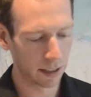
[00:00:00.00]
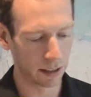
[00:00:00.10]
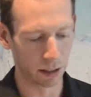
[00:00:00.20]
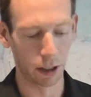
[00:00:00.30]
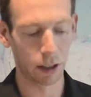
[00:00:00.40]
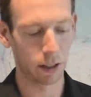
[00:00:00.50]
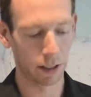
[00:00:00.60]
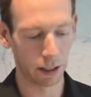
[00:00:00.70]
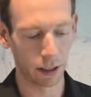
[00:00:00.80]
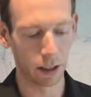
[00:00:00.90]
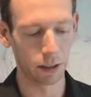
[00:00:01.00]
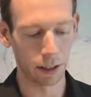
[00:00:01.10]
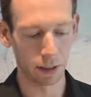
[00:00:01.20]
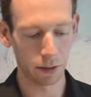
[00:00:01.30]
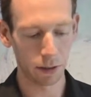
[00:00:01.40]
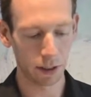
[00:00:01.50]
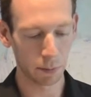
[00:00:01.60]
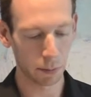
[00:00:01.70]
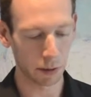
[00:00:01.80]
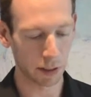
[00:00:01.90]
There are only a few
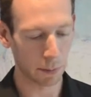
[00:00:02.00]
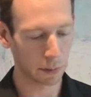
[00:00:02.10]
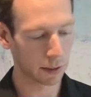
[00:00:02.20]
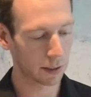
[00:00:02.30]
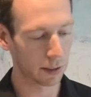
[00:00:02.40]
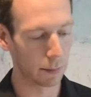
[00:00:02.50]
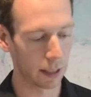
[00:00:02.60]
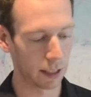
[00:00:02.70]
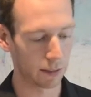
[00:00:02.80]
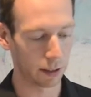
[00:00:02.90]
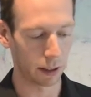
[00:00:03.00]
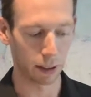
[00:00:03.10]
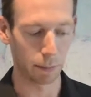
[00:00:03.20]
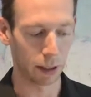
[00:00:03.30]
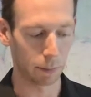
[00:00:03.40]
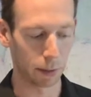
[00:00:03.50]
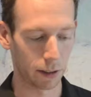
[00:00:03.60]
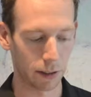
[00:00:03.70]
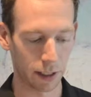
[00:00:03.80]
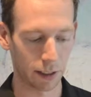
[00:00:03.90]
simple steps to making a very good peanut butter
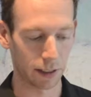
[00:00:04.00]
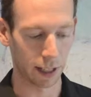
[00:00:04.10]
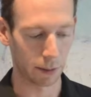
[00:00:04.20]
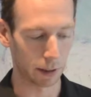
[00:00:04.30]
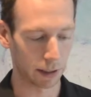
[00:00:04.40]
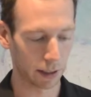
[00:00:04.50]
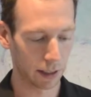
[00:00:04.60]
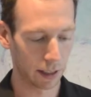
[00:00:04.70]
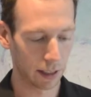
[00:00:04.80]
and jelly sandwich.